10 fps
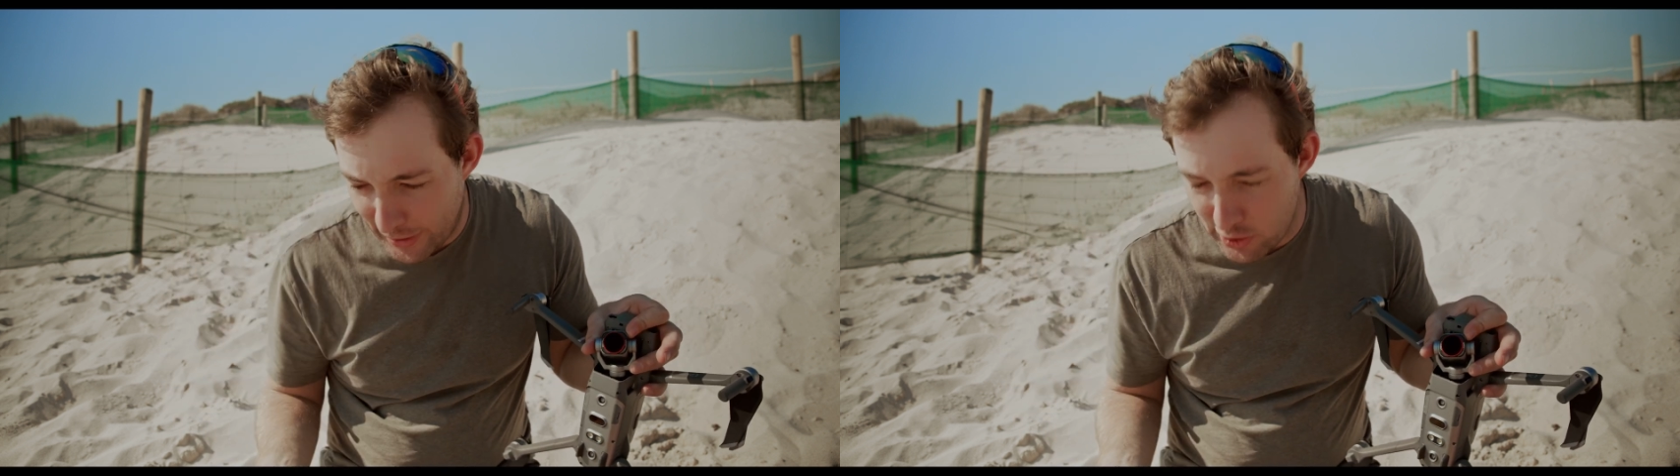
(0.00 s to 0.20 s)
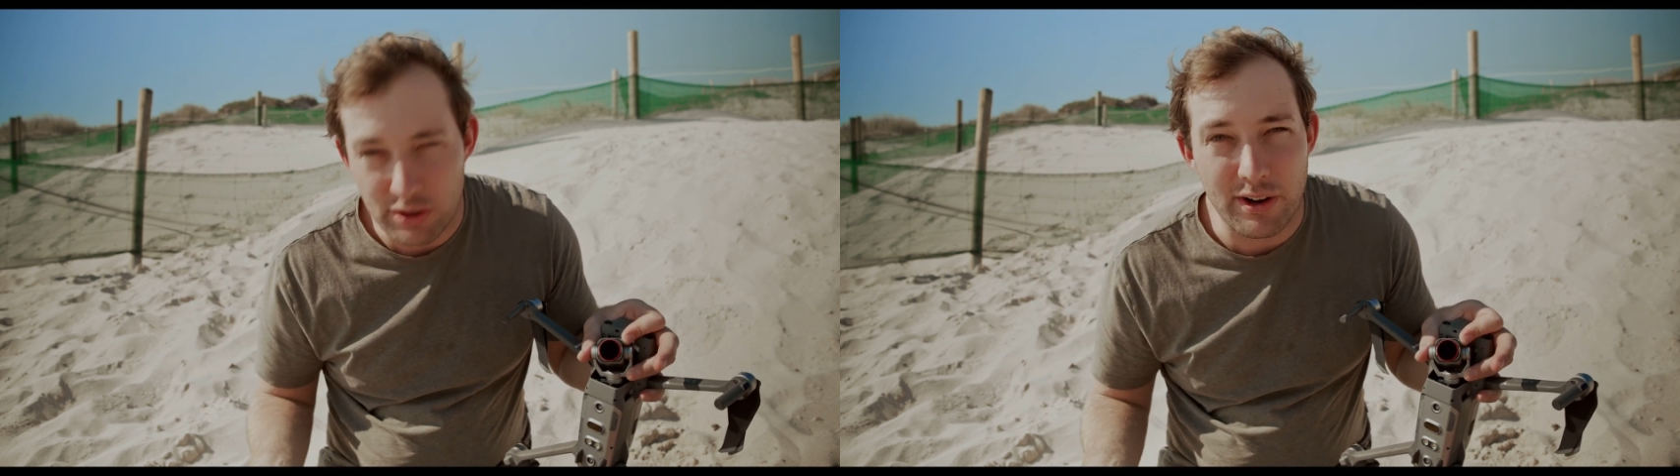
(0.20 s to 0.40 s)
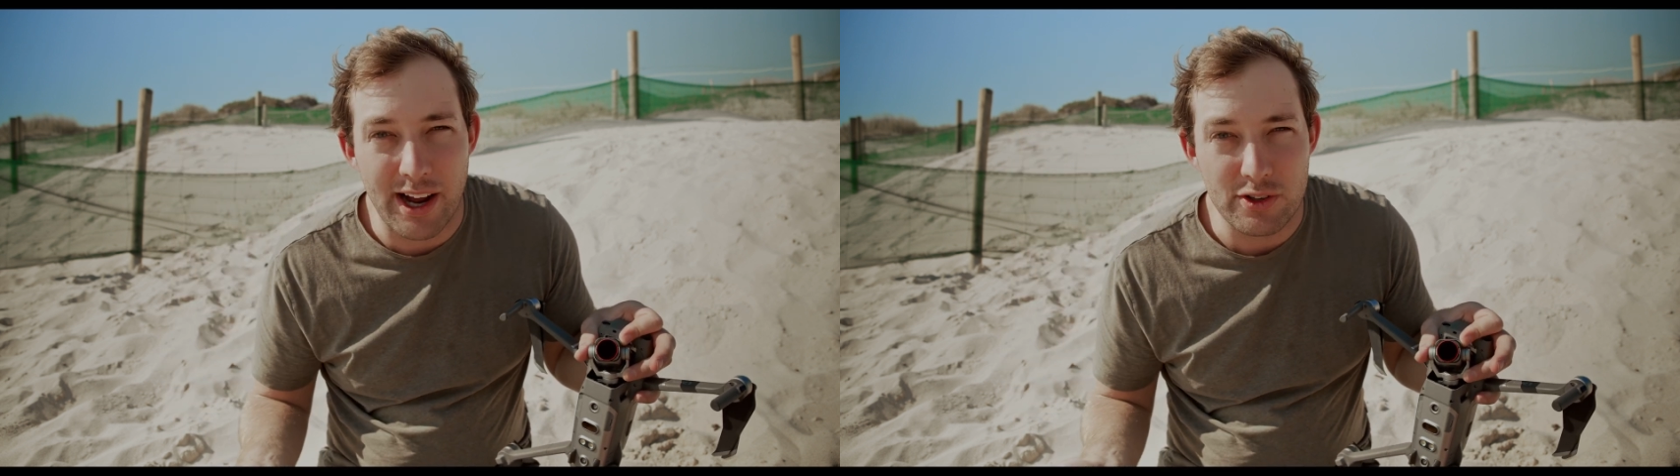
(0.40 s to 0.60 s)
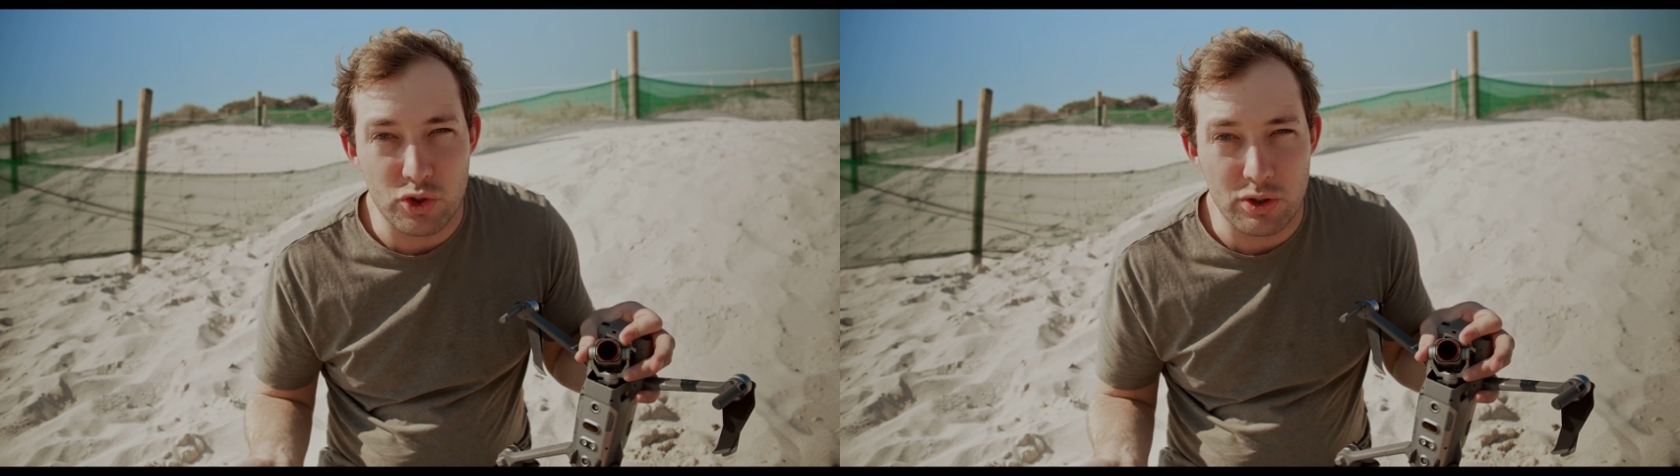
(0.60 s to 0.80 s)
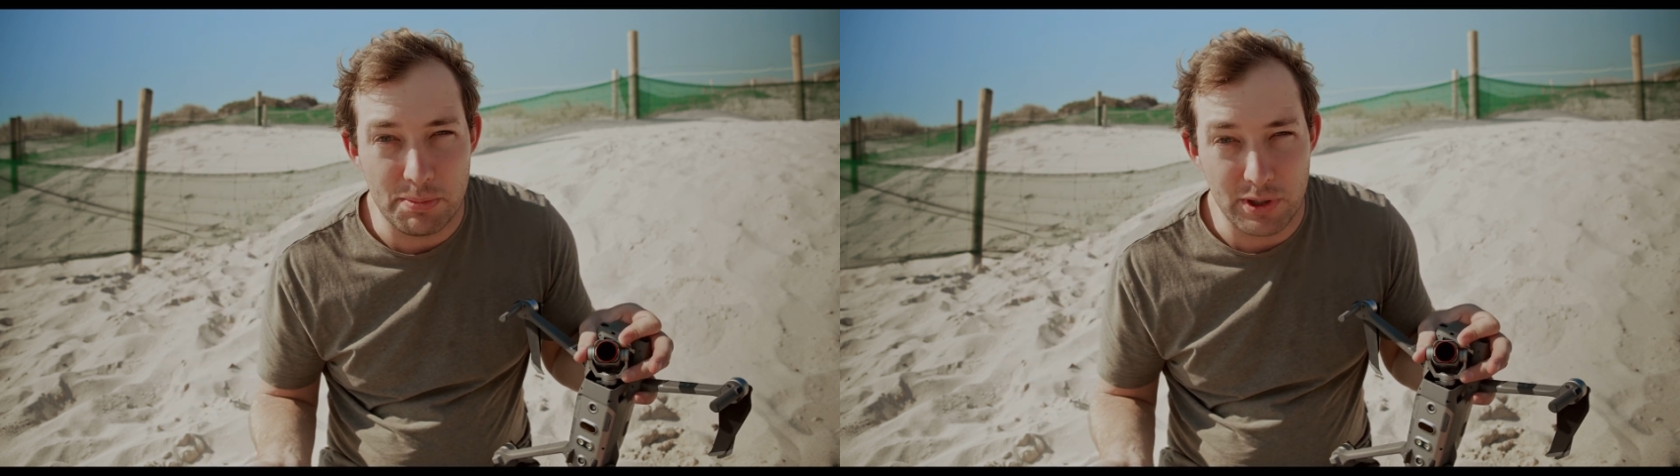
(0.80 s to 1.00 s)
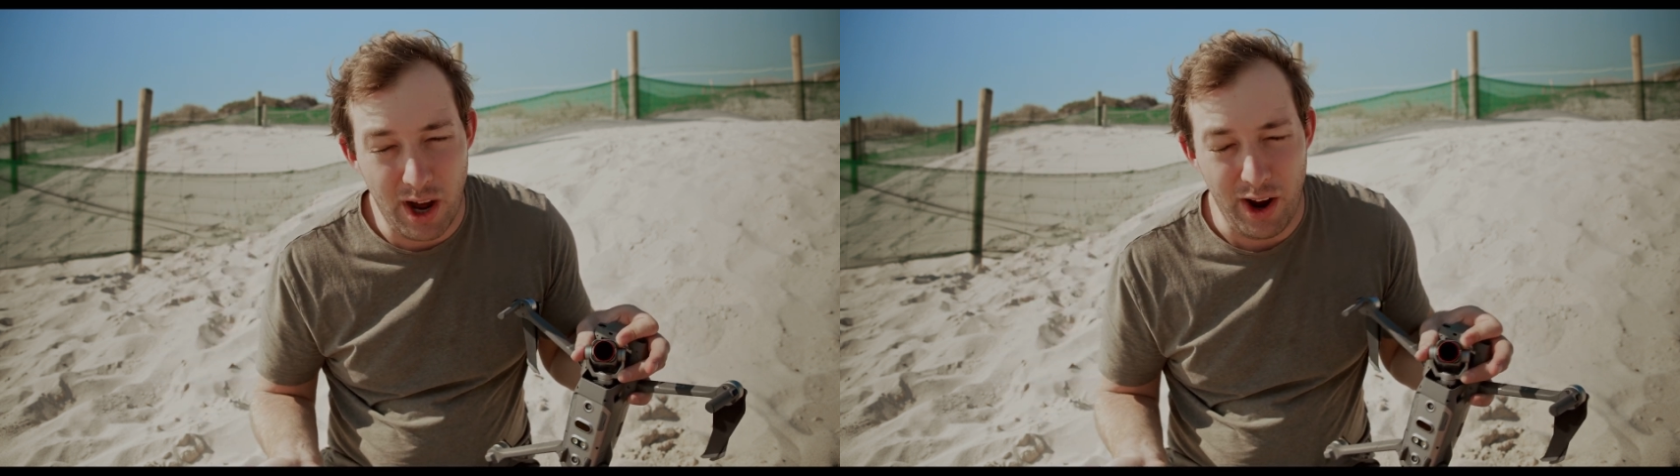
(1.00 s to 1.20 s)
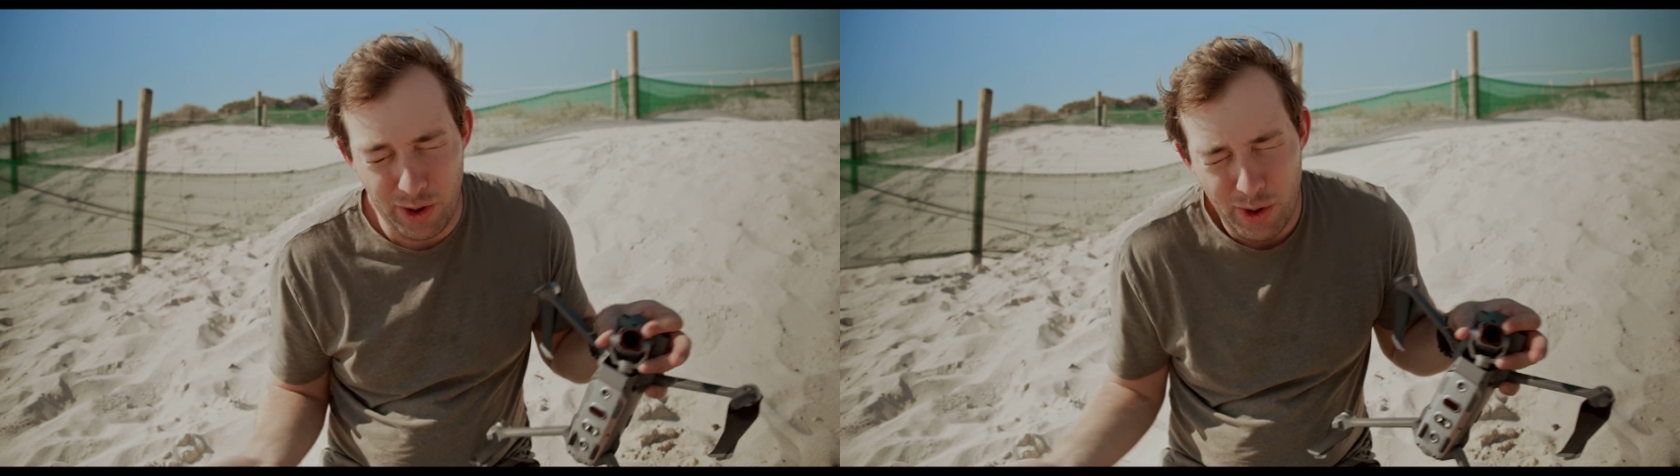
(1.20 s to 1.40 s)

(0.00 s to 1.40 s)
and your ground super dark.